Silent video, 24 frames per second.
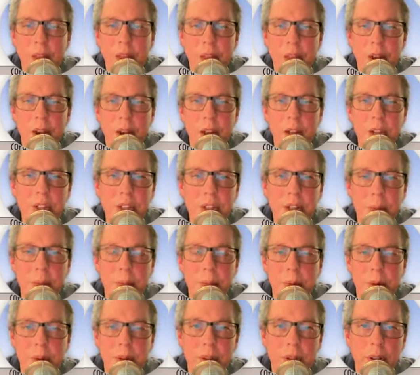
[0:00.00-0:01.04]
Next up,
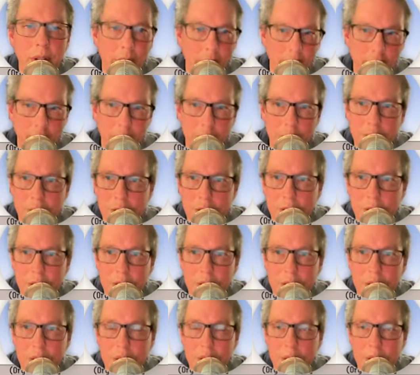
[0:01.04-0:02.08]
I demonstrated
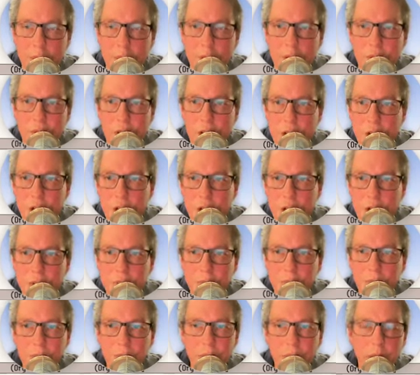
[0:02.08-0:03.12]
the
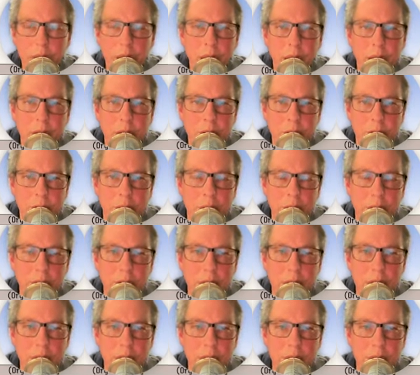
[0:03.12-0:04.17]
abbreviation. I also have
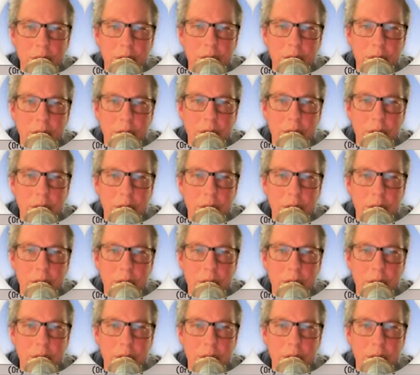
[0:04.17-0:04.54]
dates.